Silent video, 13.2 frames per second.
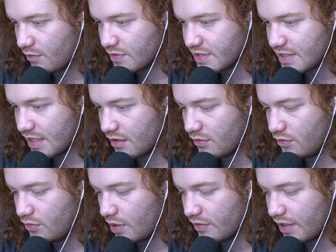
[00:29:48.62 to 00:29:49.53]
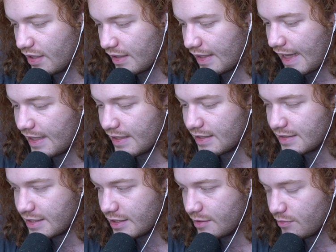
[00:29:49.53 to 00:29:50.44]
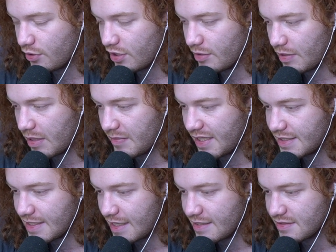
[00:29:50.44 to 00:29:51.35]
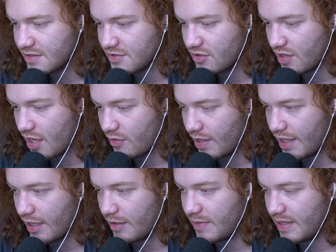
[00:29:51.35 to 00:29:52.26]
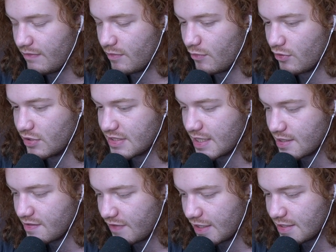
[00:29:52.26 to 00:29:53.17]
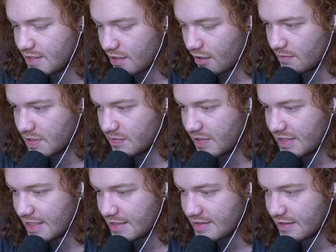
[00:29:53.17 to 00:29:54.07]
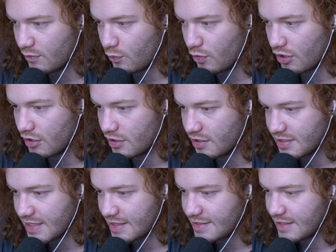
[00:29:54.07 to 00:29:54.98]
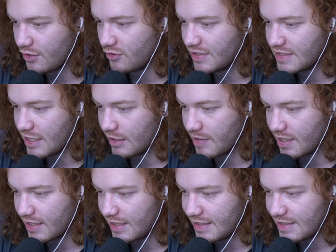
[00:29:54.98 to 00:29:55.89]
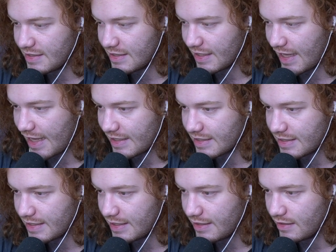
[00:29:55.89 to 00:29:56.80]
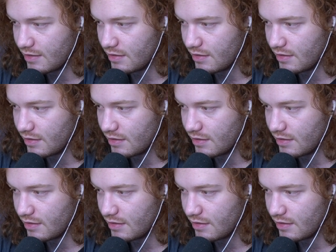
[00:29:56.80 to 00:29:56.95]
was like, ooh, I'll get candy and put it by my desk so that way I'm even more incentivized to come to my desk and work because that's the only time I can eat the candy.